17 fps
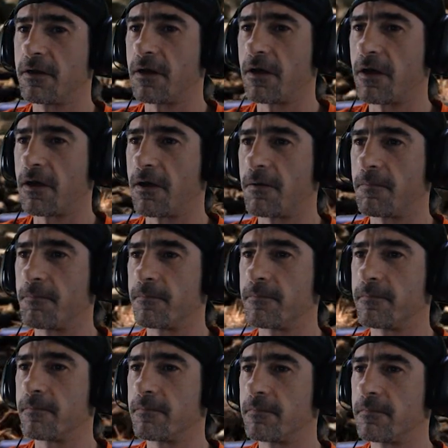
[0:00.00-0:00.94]
Um,
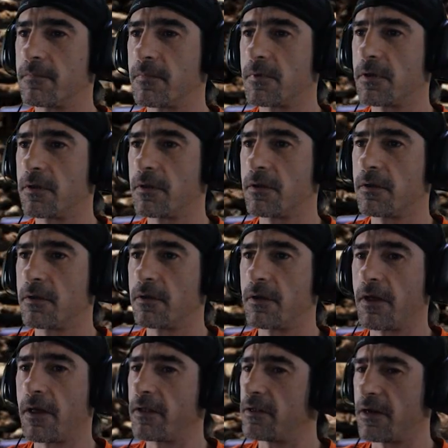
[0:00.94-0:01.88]

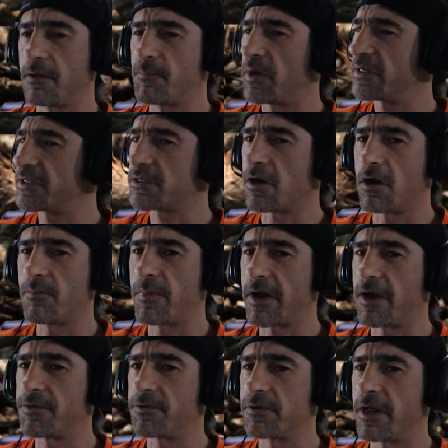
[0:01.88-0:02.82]
and but it's gone
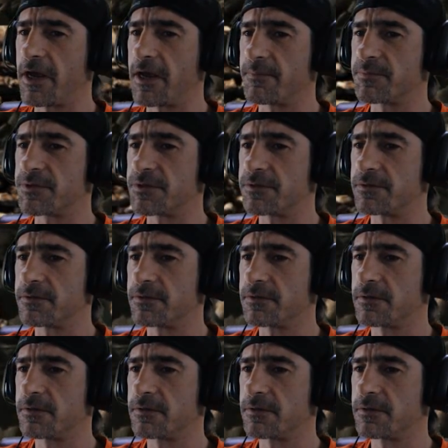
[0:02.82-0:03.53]
by other names.